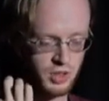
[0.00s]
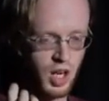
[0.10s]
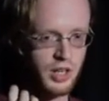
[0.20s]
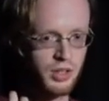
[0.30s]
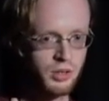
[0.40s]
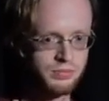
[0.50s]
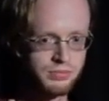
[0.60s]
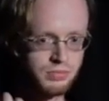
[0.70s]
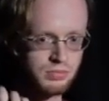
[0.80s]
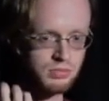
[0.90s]
audio
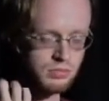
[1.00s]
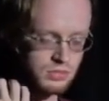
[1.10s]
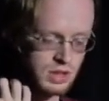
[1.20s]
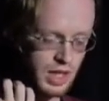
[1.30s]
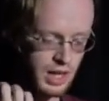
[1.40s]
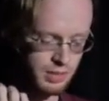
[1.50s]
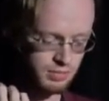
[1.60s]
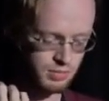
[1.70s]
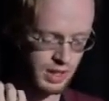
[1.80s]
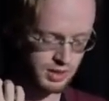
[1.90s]

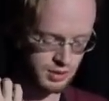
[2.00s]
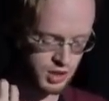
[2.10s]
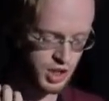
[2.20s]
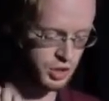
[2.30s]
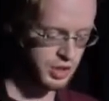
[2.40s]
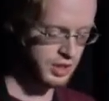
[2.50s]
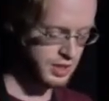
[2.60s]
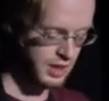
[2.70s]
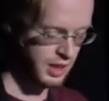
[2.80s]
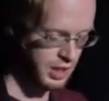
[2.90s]
um, like shielded
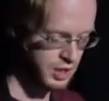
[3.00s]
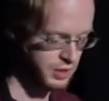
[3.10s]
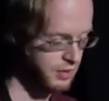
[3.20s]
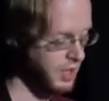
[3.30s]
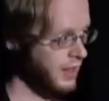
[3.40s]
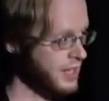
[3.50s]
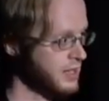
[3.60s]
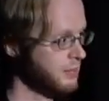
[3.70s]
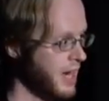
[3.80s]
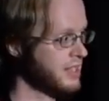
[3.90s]
uh, connection, and that's the
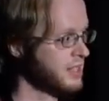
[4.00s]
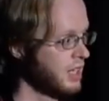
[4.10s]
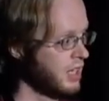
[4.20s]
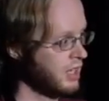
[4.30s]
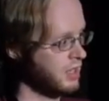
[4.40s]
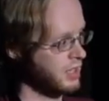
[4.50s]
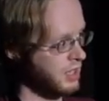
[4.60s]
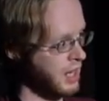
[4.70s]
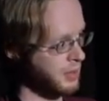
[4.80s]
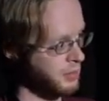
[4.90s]
best. The,
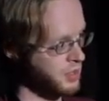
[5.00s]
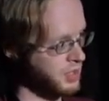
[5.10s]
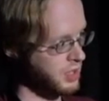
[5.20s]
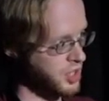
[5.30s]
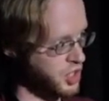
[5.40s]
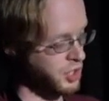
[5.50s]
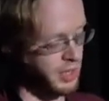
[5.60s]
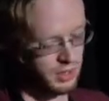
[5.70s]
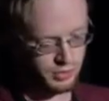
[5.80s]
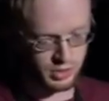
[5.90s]
I'm going to be using the Shure
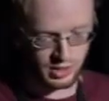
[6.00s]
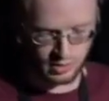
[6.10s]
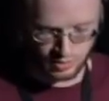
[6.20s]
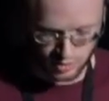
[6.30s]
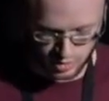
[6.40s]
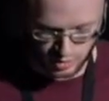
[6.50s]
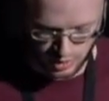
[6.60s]
microphone here to do the